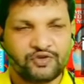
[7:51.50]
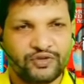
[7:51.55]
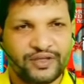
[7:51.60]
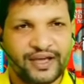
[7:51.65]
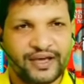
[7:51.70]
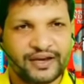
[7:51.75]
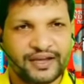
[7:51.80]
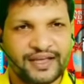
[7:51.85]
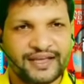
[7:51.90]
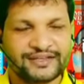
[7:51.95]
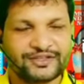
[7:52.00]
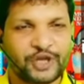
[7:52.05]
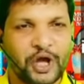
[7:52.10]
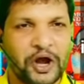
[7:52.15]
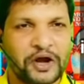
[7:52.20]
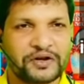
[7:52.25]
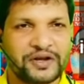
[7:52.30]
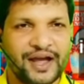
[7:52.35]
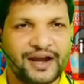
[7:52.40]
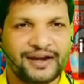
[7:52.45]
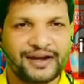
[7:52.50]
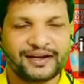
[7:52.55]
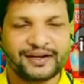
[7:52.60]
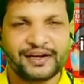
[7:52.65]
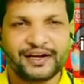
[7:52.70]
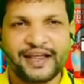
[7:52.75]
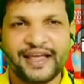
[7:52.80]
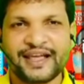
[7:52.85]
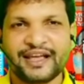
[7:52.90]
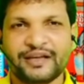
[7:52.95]
There is a
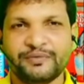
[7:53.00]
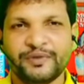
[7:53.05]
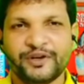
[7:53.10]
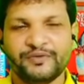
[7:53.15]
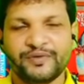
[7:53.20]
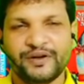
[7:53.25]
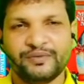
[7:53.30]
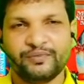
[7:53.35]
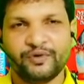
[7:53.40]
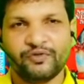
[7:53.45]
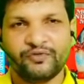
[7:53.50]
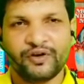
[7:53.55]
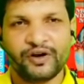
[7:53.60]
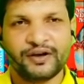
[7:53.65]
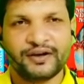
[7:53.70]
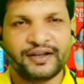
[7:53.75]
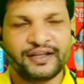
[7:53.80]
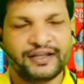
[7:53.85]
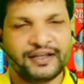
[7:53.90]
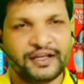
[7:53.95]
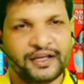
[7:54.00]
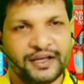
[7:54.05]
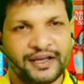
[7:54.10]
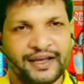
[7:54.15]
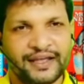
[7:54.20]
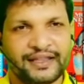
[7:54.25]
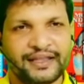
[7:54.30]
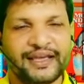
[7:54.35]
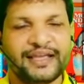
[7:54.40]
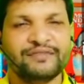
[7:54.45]
direct link between poverty
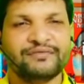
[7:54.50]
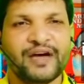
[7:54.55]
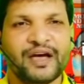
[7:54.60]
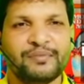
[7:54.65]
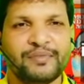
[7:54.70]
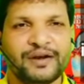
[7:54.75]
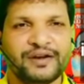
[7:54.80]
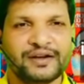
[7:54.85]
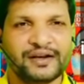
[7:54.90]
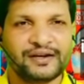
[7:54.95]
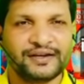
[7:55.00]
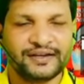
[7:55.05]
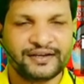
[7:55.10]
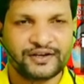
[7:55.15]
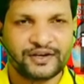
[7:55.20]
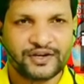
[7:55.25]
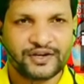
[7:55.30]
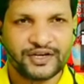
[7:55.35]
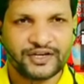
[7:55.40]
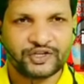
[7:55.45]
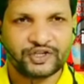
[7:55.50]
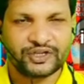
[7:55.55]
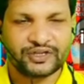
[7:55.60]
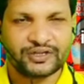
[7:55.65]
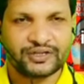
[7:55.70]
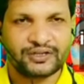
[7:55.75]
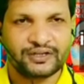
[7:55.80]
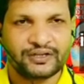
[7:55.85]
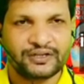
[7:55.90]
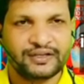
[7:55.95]
and environmental degradation.